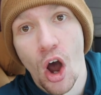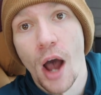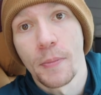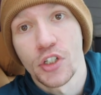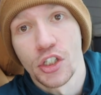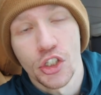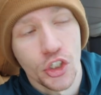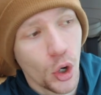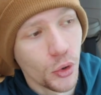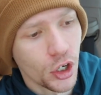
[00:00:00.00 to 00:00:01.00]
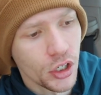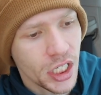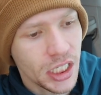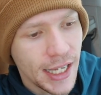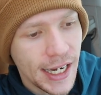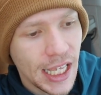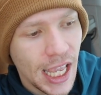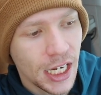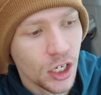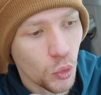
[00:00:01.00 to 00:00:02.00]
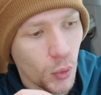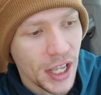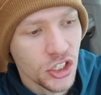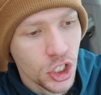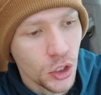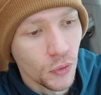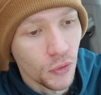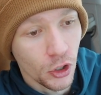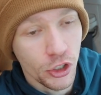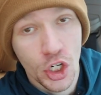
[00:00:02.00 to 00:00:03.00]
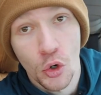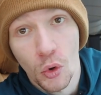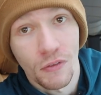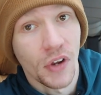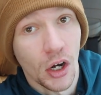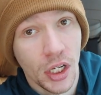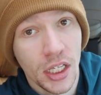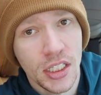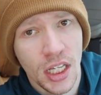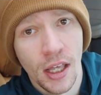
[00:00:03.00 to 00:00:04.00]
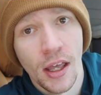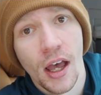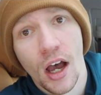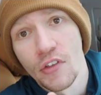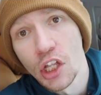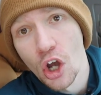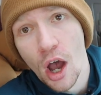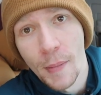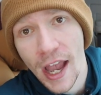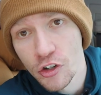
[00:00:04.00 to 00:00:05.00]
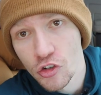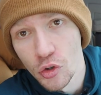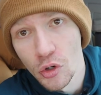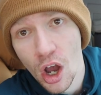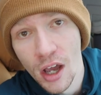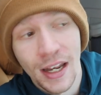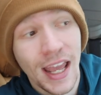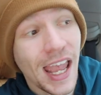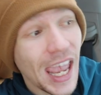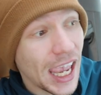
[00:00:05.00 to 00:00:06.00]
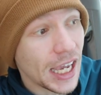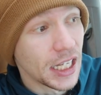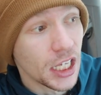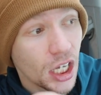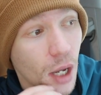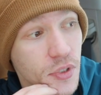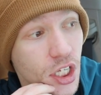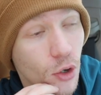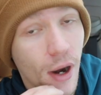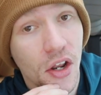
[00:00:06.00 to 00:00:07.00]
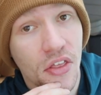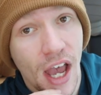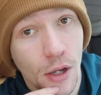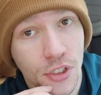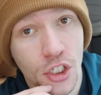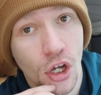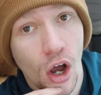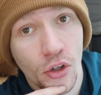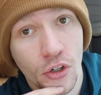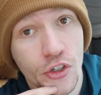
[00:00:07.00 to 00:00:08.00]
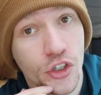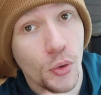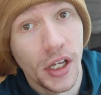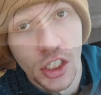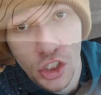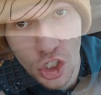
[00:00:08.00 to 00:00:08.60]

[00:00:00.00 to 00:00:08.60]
option. So there is a dedicated rescue version or variant of the Combat Troodon, and it comes in around a thousand dollars, so it is